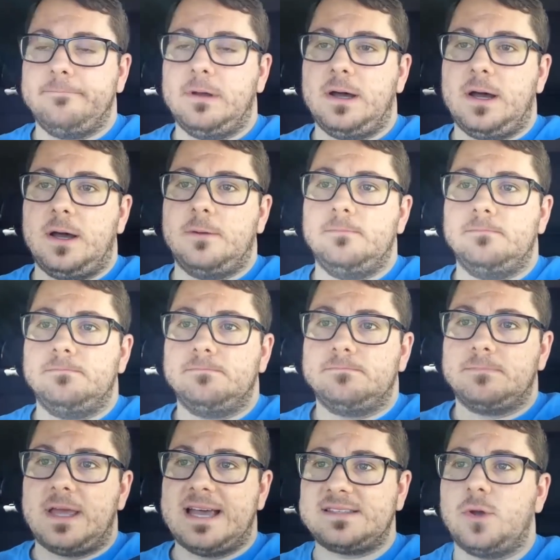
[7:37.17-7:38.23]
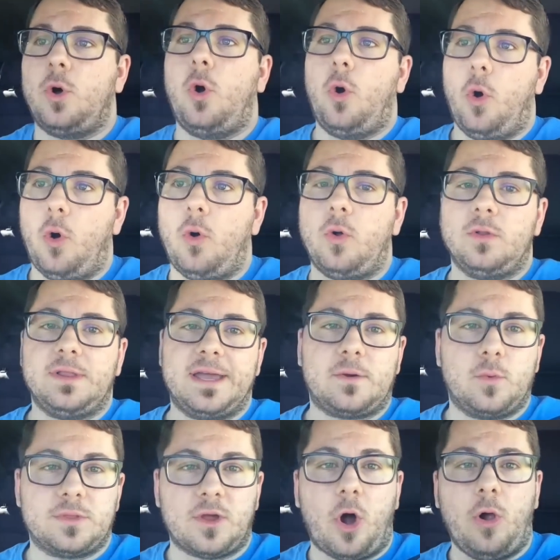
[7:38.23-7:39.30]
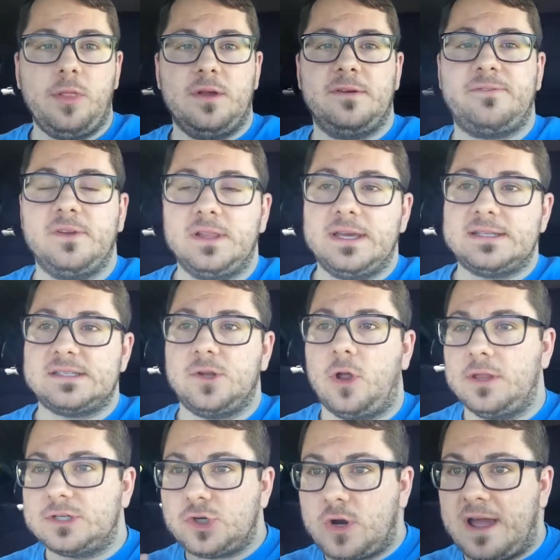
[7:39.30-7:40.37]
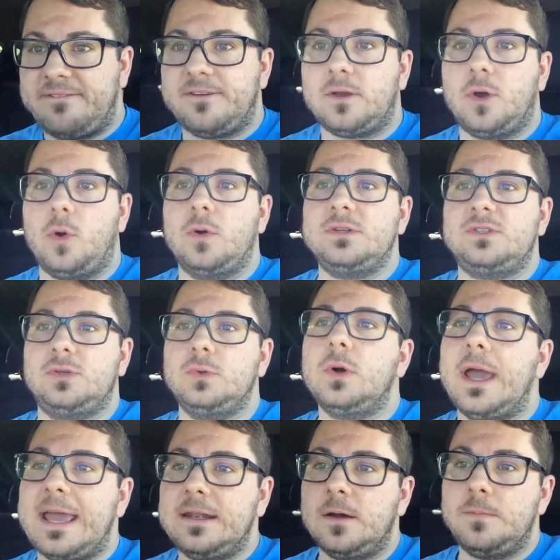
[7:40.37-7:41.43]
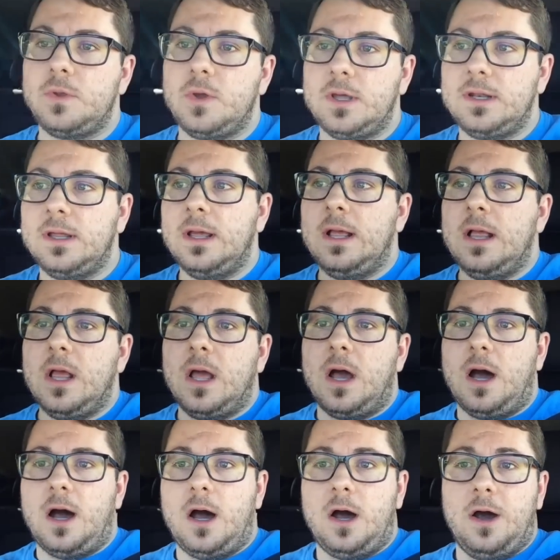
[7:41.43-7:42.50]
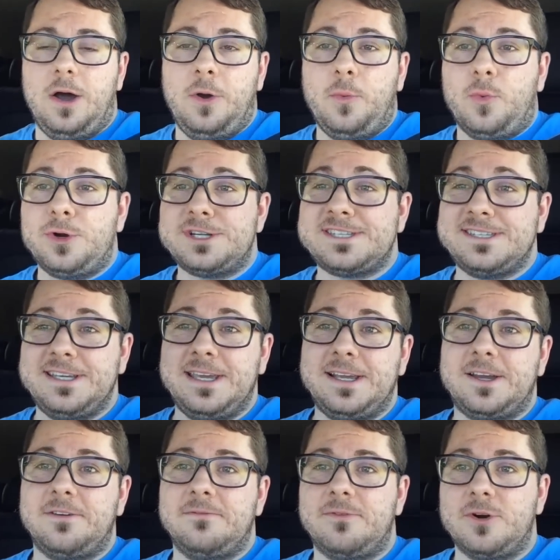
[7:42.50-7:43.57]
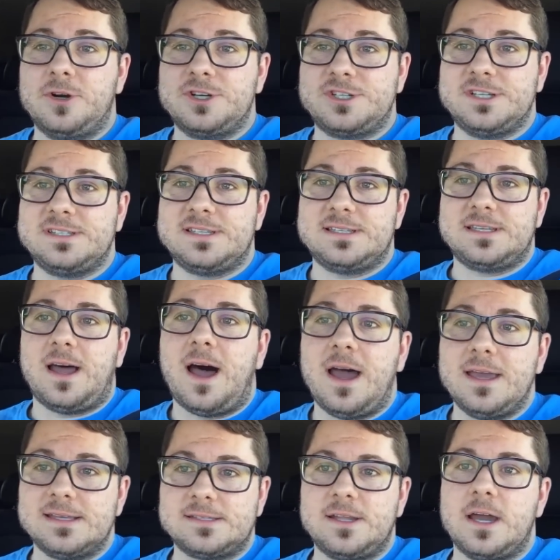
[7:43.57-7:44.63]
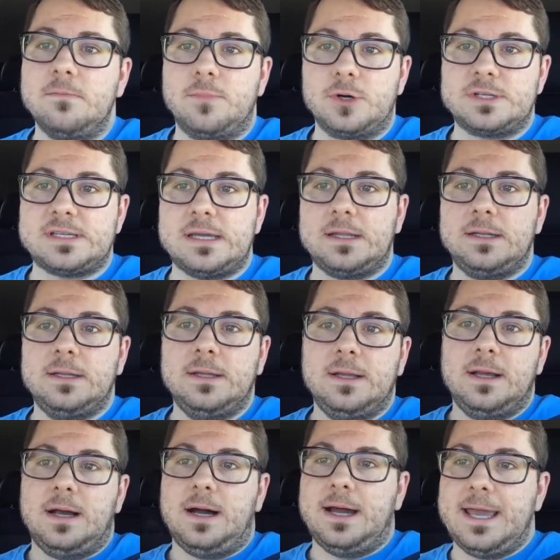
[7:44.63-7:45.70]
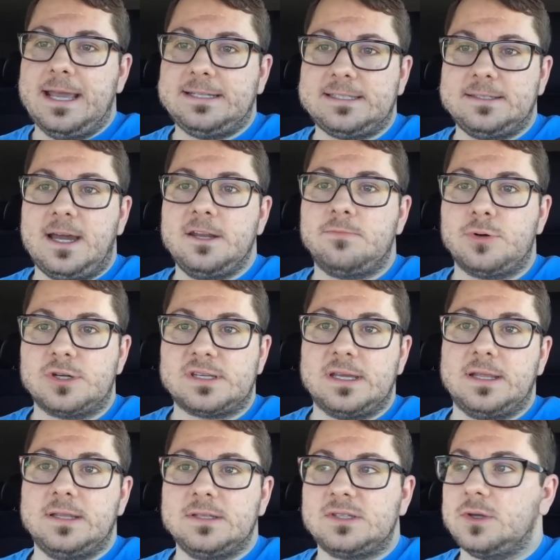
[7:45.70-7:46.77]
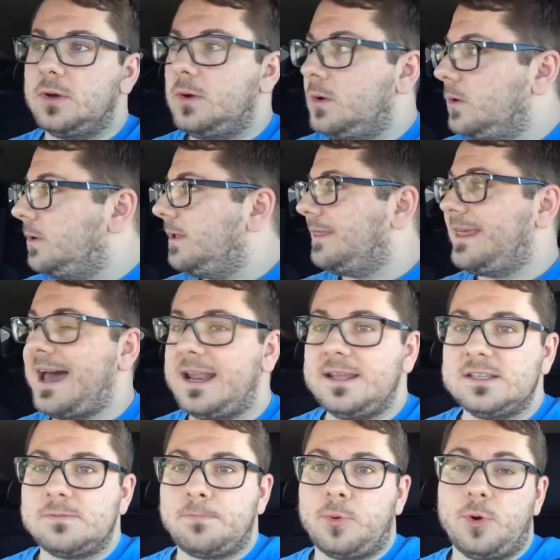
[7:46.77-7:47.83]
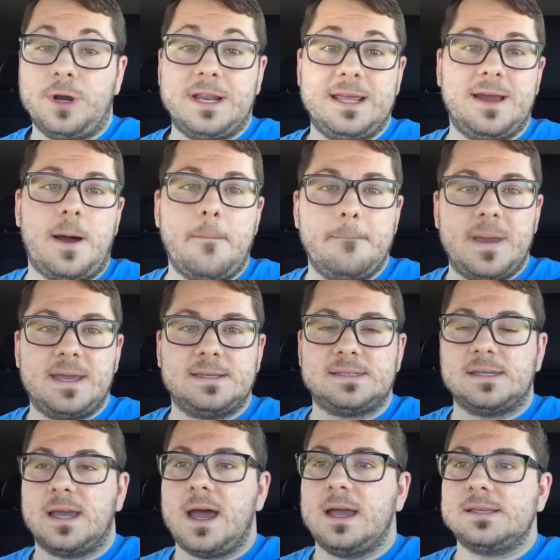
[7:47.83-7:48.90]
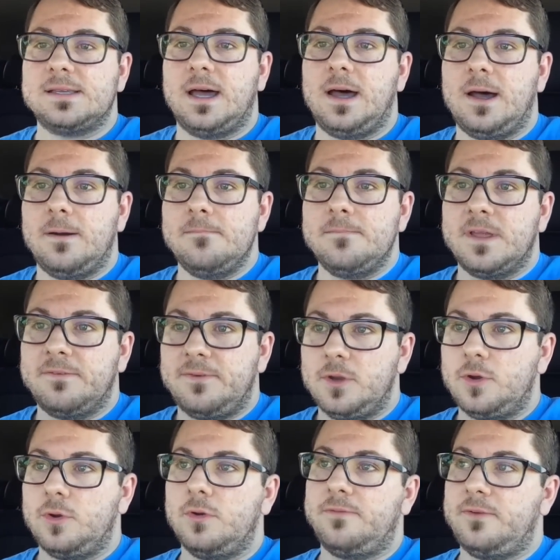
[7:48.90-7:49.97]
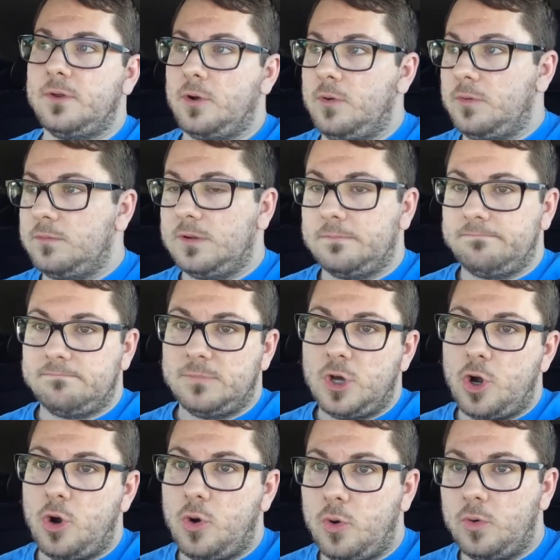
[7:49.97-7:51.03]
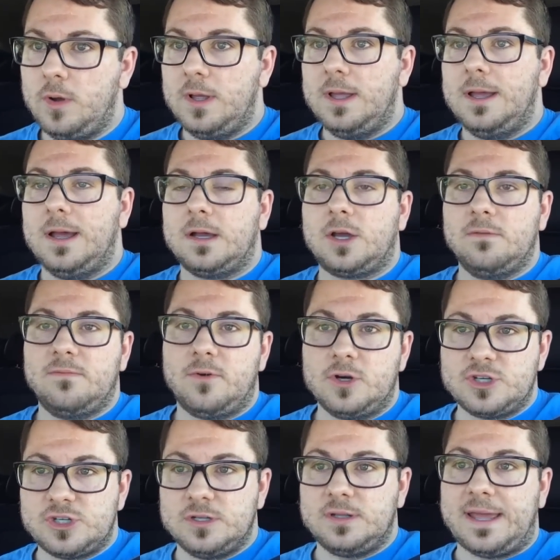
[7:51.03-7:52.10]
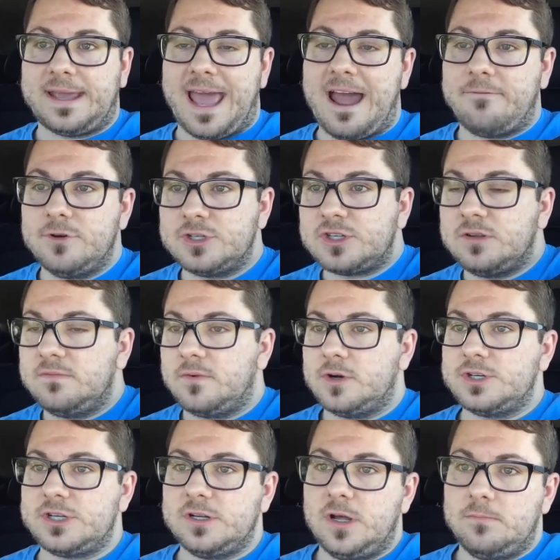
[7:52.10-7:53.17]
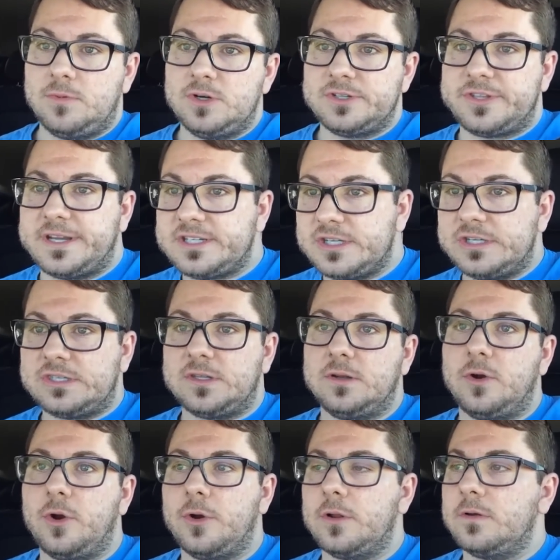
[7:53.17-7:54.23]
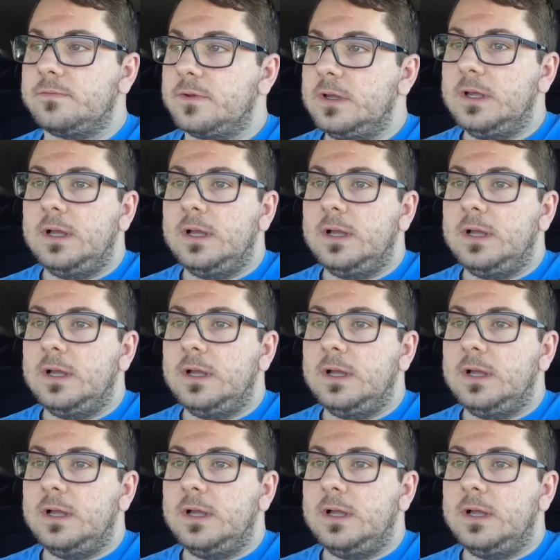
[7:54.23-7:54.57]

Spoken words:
like with all the affiliates and all the traffic going to AWN, we're seeing conversions as high as 9%, 8 to 9%. So that is pretty amazing, guys. If you don't know conversion, like average conversion numbers, that's just unheard of.